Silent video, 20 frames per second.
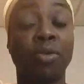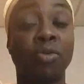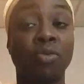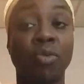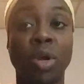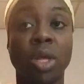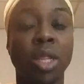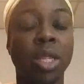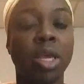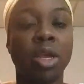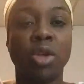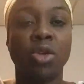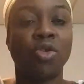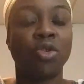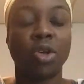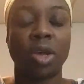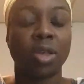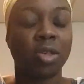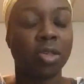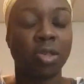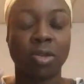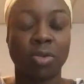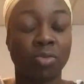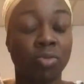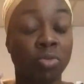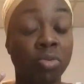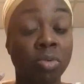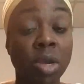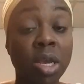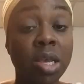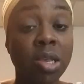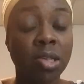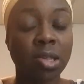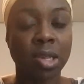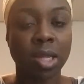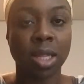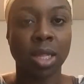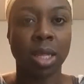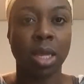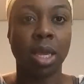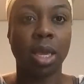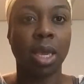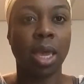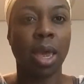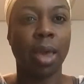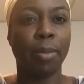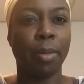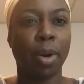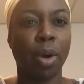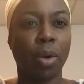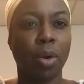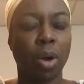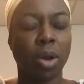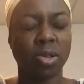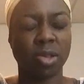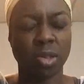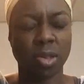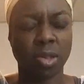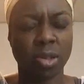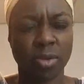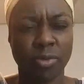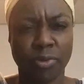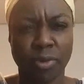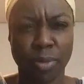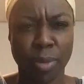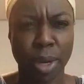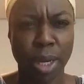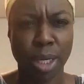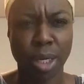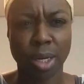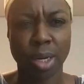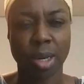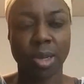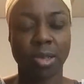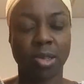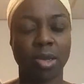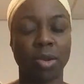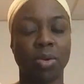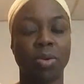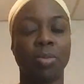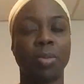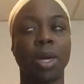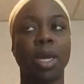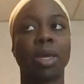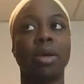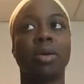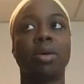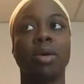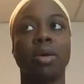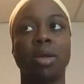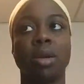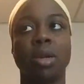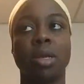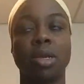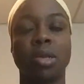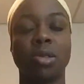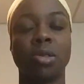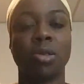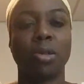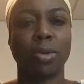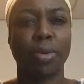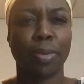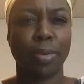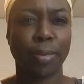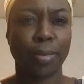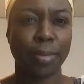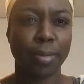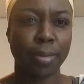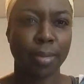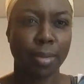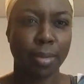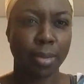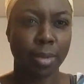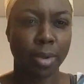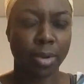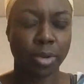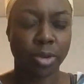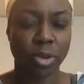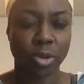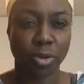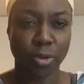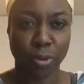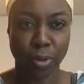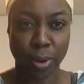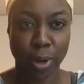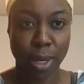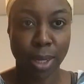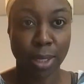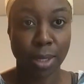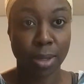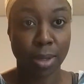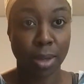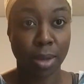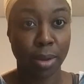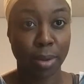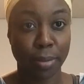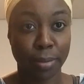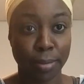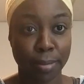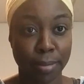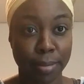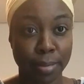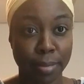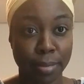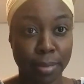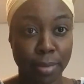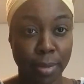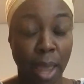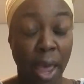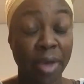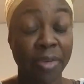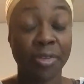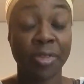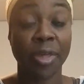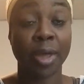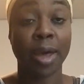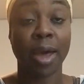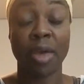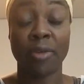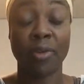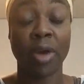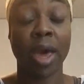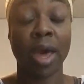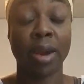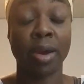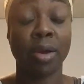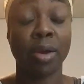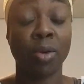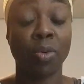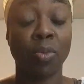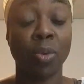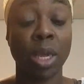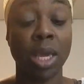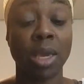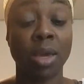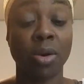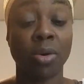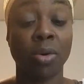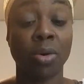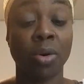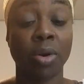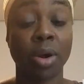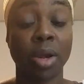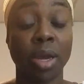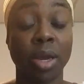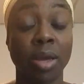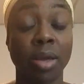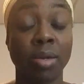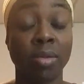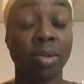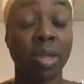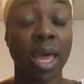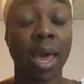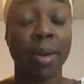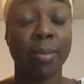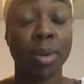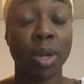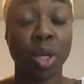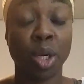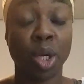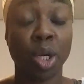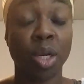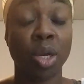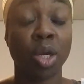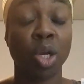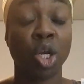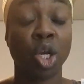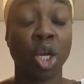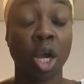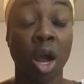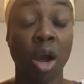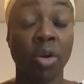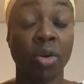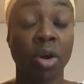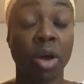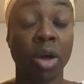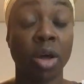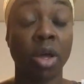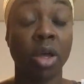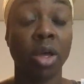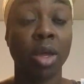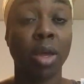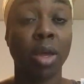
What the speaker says: really just recently came across this information. I said, oh my goodness, this is crazy. I think I've had a weak or damaged chakra,